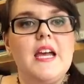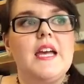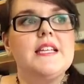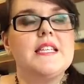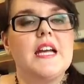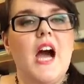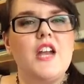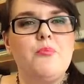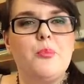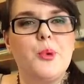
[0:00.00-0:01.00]
is that it
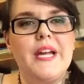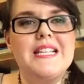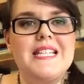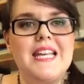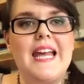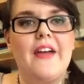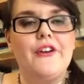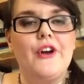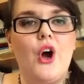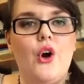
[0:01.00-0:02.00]
kind of brings
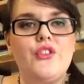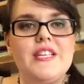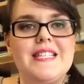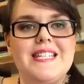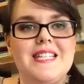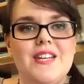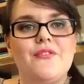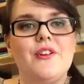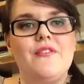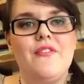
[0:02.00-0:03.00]
together all these
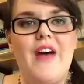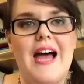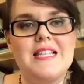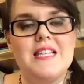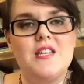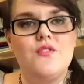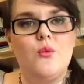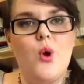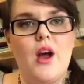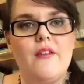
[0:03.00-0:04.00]
different facets of the
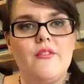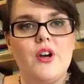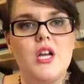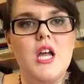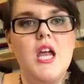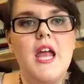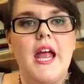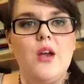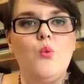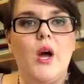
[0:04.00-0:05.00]
war effort
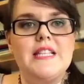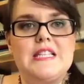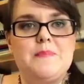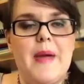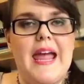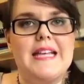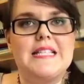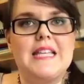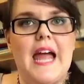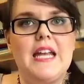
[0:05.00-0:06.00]
in one
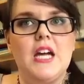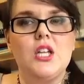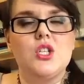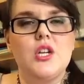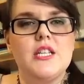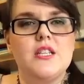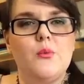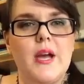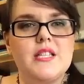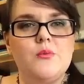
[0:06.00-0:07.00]
space and illustrates the
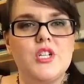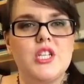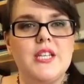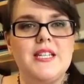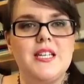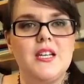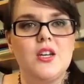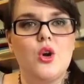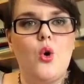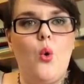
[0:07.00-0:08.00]
ways in which they
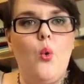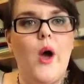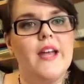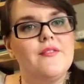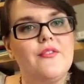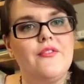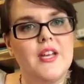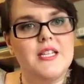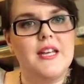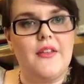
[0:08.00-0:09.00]
didn't quite
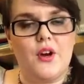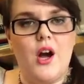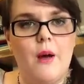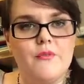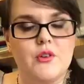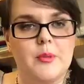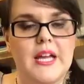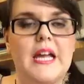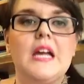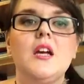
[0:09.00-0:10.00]
fit together
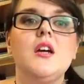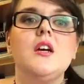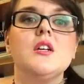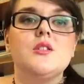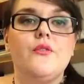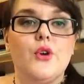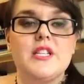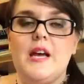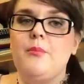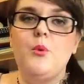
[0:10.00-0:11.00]
comfortably. So, for
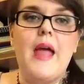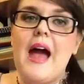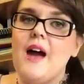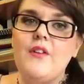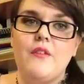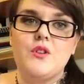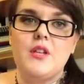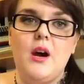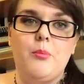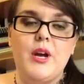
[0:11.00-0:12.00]
example, we have, after
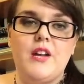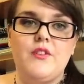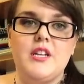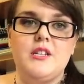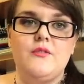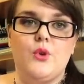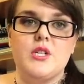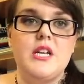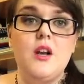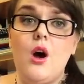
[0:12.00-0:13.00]
the outbreak of
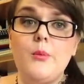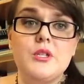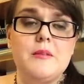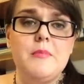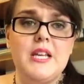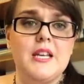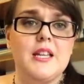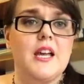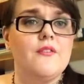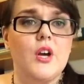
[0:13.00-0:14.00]
1914, almost
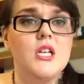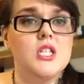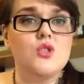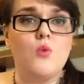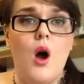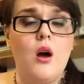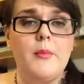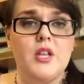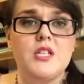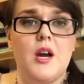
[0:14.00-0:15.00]
immediately a very strong
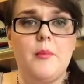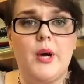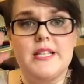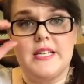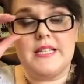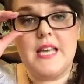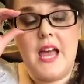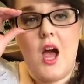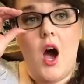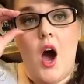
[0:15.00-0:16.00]
military presence
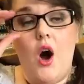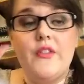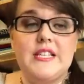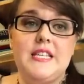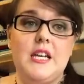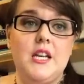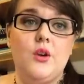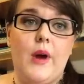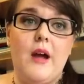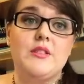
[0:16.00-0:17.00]
on the CNE
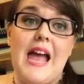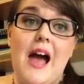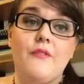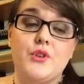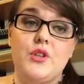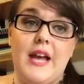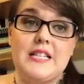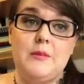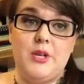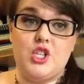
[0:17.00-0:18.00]
grounds after the
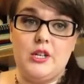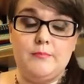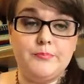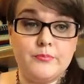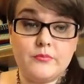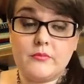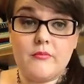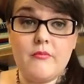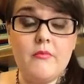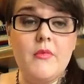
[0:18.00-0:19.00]
exhibition
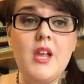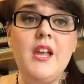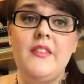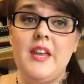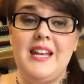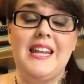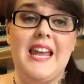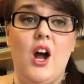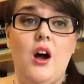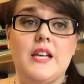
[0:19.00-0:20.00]
in
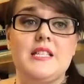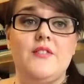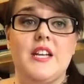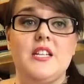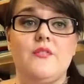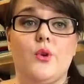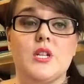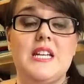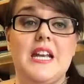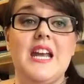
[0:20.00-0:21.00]
late August of
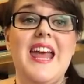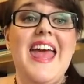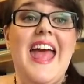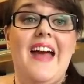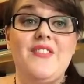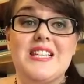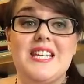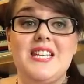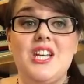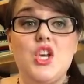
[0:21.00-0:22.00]
1914. And this
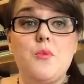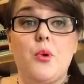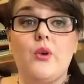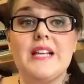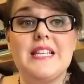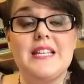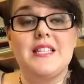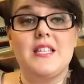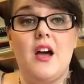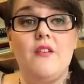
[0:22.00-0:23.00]
continued
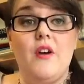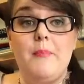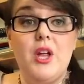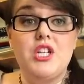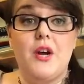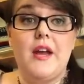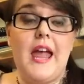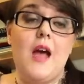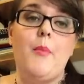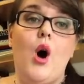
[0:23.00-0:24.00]
presence of a military
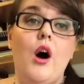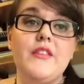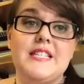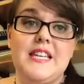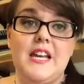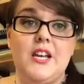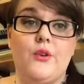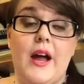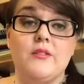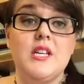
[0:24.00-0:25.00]
camp on the CNE
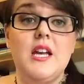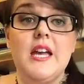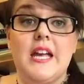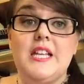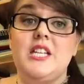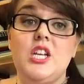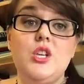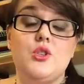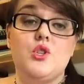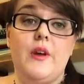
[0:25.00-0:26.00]
grounds
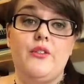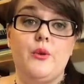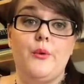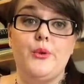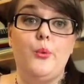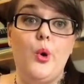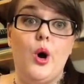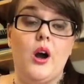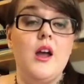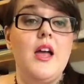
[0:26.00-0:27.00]
continues straight throughout the
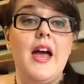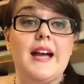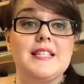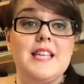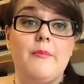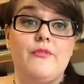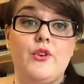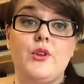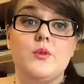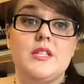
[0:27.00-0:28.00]
war, except for
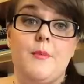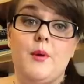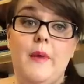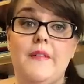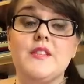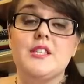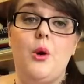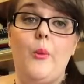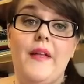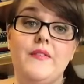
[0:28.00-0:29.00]
those summer months
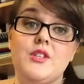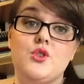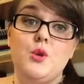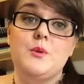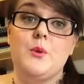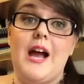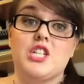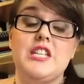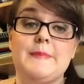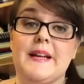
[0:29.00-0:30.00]
when the troops were
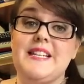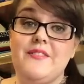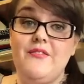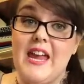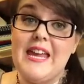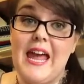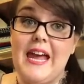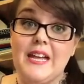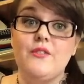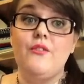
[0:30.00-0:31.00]
actually expected to
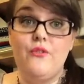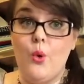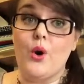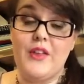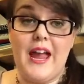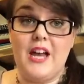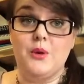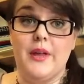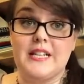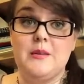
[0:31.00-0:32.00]
vacate for the
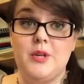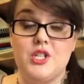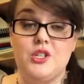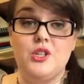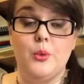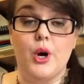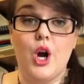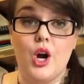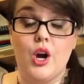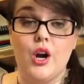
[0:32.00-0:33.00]
annual exhibition to
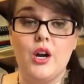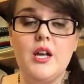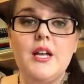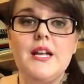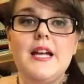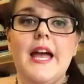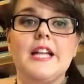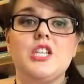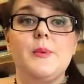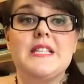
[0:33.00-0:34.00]
occur.
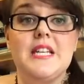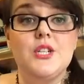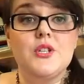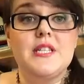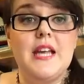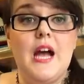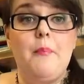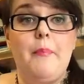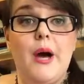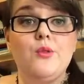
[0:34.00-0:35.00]
And so what's interesting
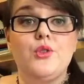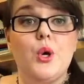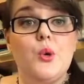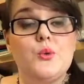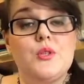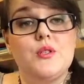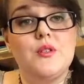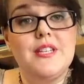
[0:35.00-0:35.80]
about those